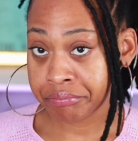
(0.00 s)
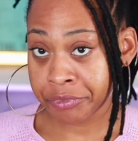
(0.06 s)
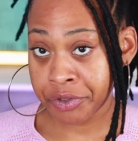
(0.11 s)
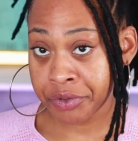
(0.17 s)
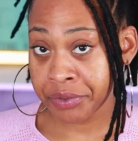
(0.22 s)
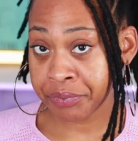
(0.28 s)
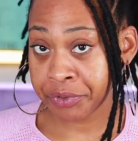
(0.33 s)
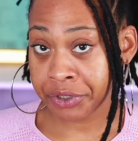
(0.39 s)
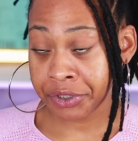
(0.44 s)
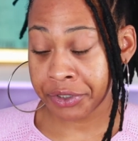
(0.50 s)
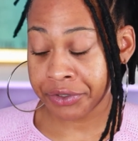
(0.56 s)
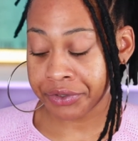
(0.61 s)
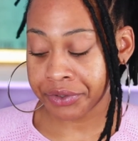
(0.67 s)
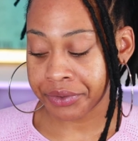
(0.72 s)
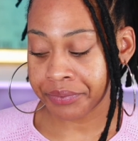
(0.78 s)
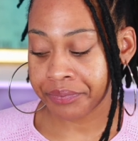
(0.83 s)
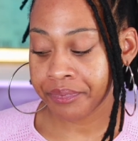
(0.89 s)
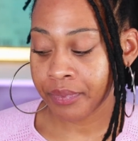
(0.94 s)
So it's pretty
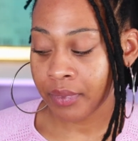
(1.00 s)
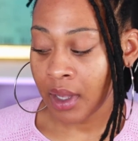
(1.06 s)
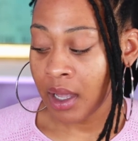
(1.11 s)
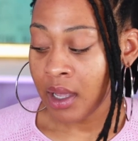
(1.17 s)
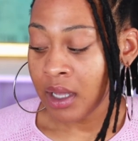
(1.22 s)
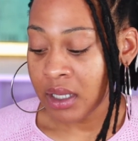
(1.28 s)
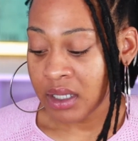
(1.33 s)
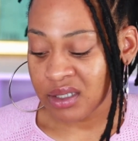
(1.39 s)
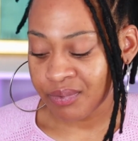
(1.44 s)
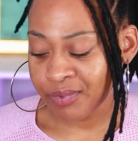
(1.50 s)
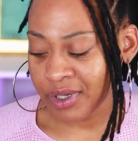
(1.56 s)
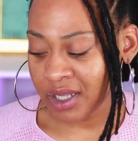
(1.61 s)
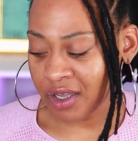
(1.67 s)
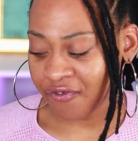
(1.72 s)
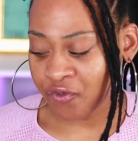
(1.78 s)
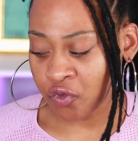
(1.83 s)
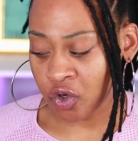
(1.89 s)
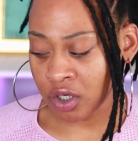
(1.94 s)
decent. It's pretty
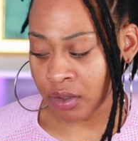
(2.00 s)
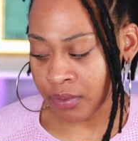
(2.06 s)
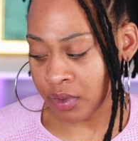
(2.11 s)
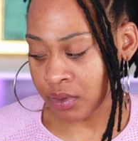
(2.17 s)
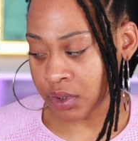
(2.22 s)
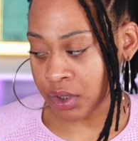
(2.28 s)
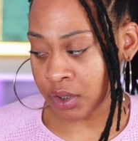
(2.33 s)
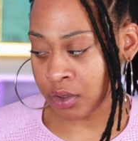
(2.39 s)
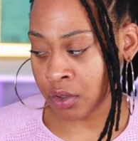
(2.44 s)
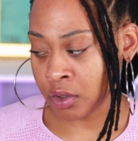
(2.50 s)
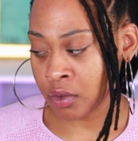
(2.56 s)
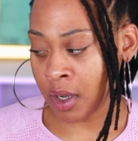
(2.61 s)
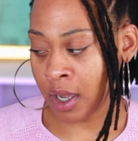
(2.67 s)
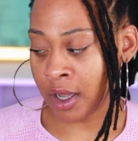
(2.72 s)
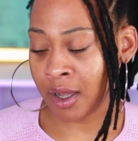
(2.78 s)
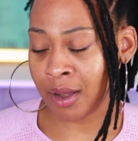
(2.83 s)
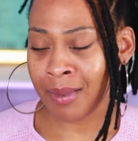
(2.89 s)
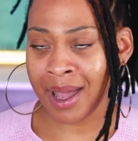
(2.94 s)
affordable too.
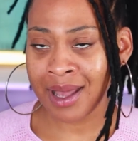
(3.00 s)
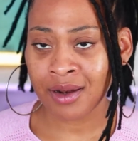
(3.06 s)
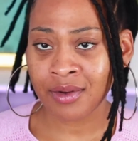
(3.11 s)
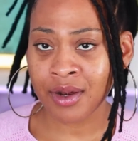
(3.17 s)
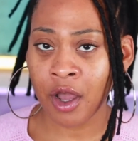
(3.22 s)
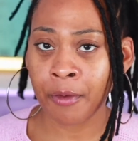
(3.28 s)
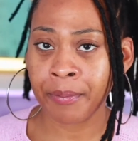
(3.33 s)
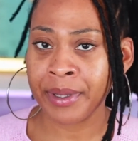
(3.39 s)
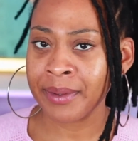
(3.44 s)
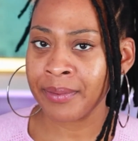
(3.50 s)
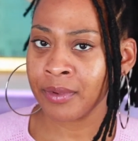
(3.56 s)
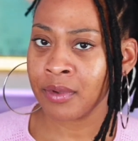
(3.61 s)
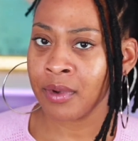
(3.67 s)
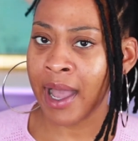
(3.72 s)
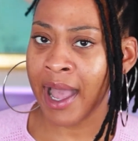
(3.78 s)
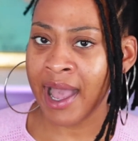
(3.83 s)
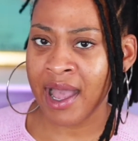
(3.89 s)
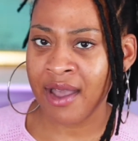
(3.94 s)
I don't know.
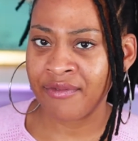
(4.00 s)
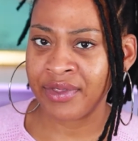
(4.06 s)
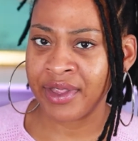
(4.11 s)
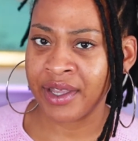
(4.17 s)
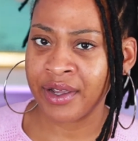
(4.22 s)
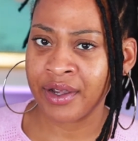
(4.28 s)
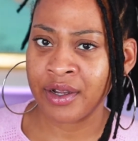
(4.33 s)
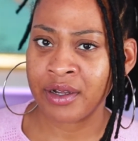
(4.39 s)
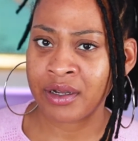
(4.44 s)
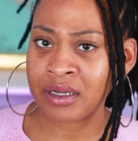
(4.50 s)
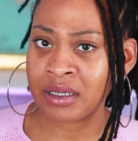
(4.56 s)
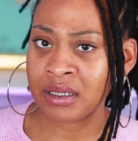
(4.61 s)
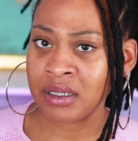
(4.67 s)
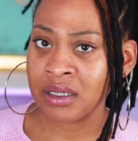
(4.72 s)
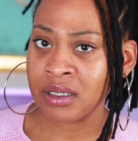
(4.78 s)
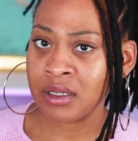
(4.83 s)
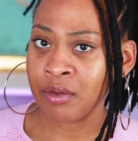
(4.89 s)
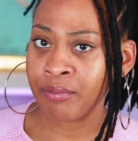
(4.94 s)
People have their
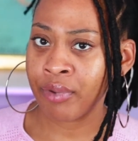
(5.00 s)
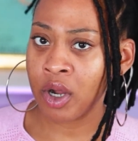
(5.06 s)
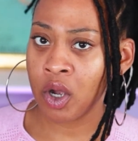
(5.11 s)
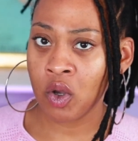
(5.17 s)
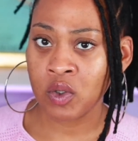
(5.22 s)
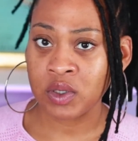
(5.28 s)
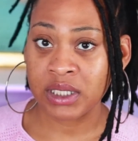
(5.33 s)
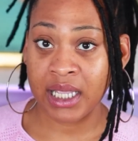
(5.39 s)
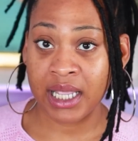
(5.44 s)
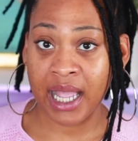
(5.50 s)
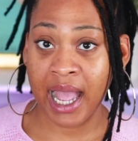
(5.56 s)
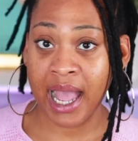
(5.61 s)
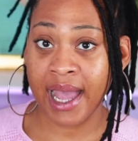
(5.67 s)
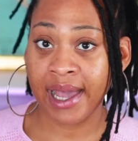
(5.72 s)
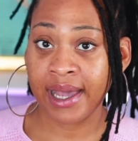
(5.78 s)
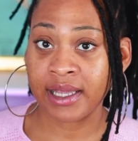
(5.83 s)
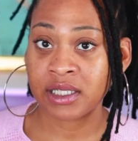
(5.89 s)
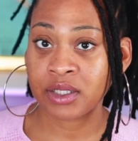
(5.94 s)
pros and
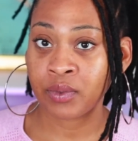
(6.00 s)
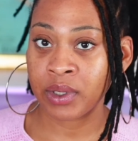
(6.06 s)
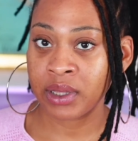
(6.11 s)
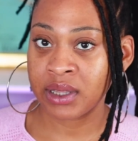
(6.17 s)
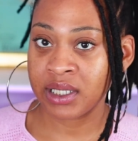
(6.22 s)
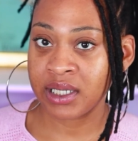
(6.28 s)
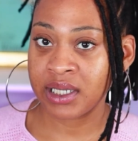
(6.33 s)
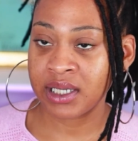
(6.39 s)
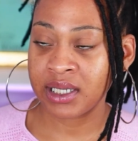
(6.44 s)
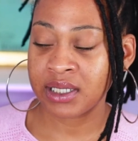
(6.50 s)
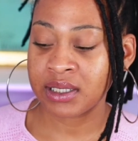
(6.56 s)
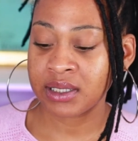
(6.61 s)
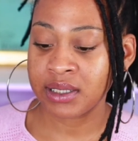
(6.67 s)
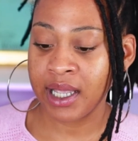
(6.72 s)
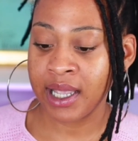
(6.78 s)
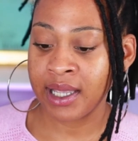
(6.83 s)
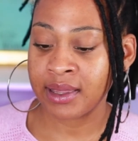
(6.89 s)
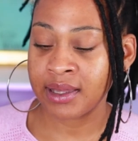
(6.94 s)
cons with
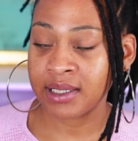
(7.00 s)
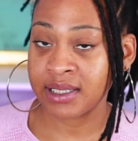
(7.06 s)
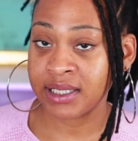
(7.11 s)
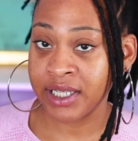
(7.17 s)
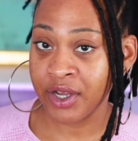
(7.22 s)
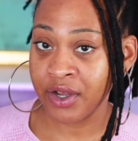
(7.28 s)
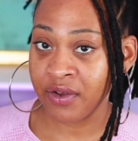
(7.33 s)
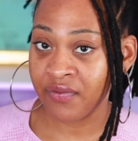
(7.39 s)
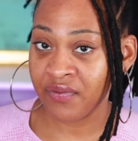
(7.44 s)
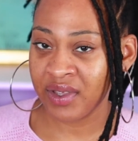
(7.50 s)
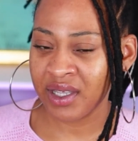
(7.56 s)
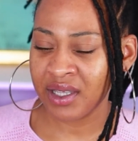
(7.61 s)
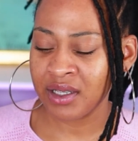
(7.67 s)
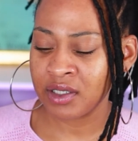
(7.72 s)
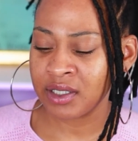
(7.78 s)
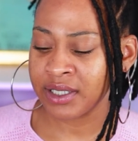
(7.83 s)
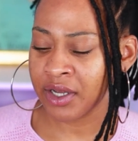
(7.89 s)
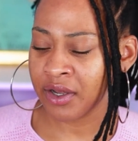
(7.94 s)
this and the
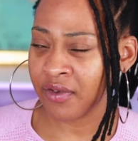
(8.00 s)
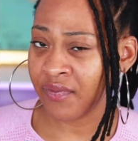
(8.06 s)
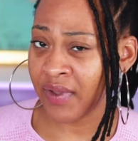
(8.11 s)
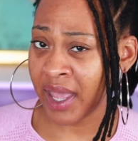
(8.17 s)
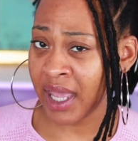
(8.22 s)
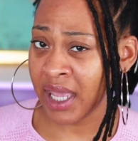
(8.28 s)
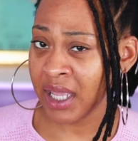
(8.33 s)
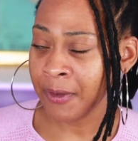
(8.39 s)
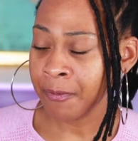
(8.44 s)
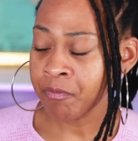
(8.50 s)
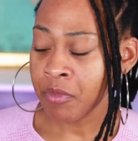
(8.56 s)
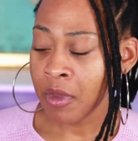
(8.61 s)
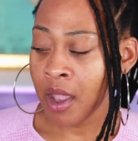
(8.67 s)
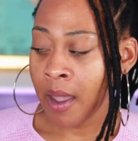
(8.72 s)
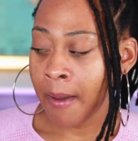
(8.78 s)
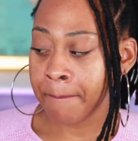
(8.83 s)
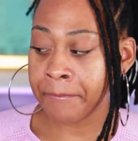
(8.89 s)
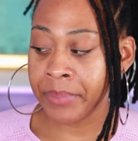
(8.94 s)
CeraVe,
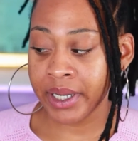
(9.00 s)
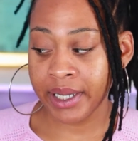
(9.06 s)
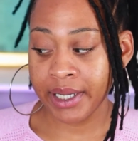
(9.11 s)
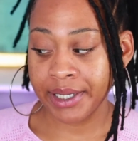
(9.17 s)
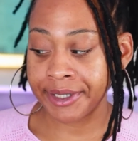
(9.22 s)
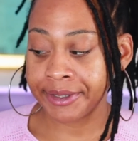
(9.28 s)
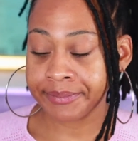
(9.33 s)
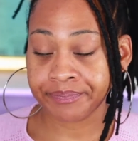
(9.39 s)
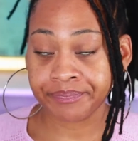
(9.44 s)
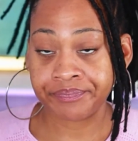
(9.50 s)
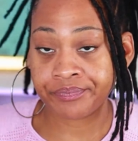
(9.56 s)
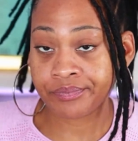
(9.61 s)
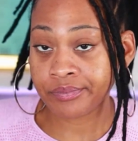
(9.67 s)
but